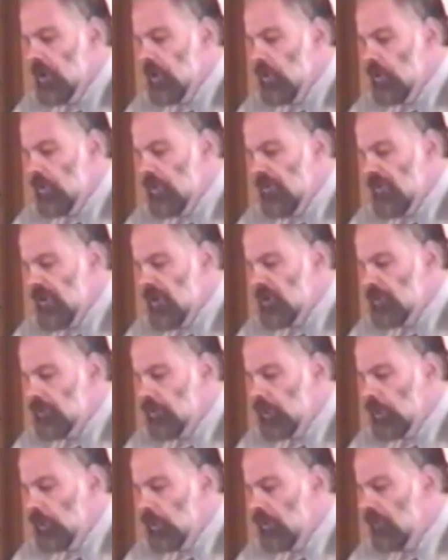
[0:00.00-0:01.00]
with these
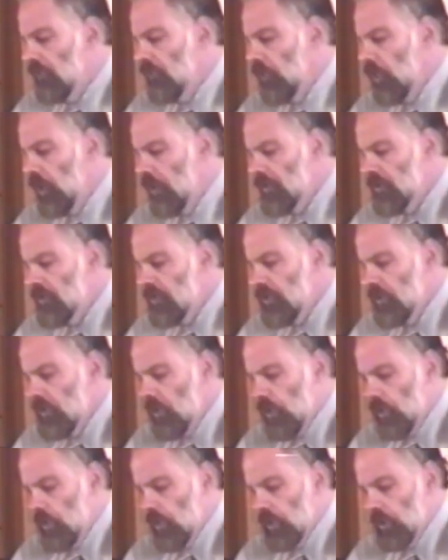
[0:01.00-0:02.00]
pluriform pseudo
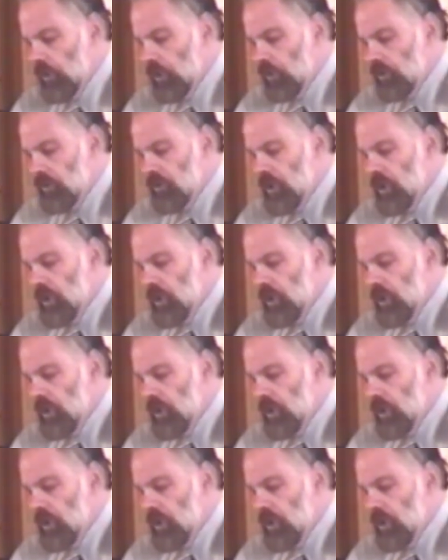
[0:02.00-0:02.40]
worlds,